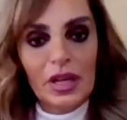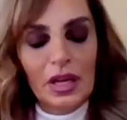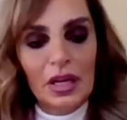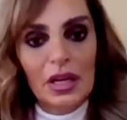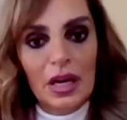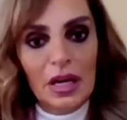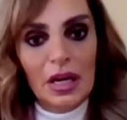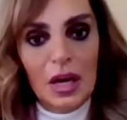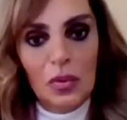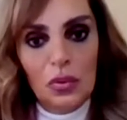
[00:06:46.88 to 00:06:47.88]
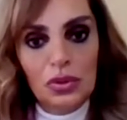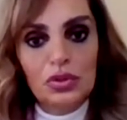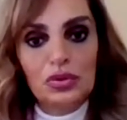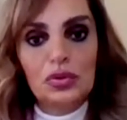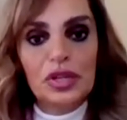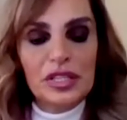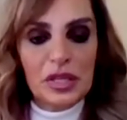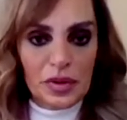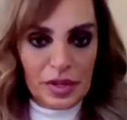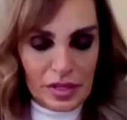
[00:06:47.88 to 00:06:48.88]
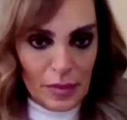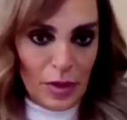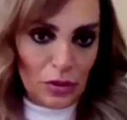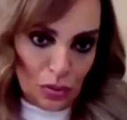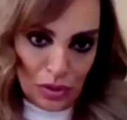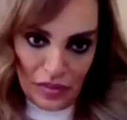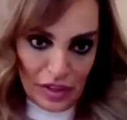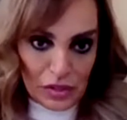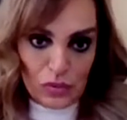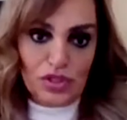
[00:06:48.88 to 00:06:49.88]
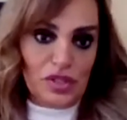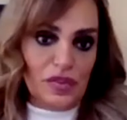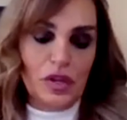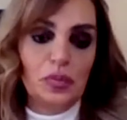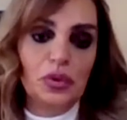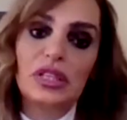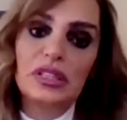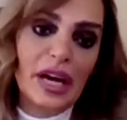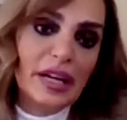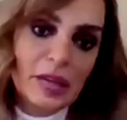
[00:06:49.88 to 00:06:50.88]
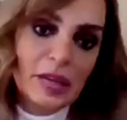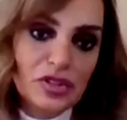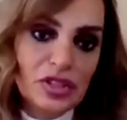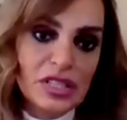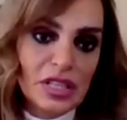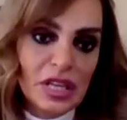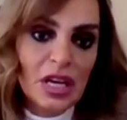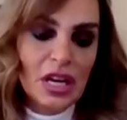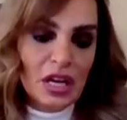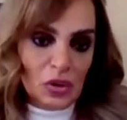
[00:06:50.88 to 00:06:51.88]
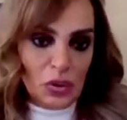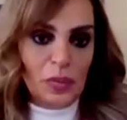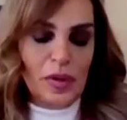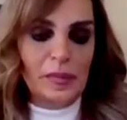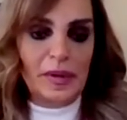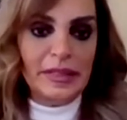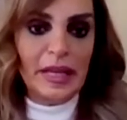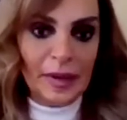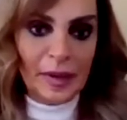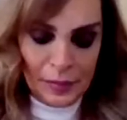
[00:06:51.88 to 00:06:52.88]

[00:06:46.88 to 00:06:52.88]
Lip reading: award to raise awareness about coronavirus, which is very important, an emergency global pandemic.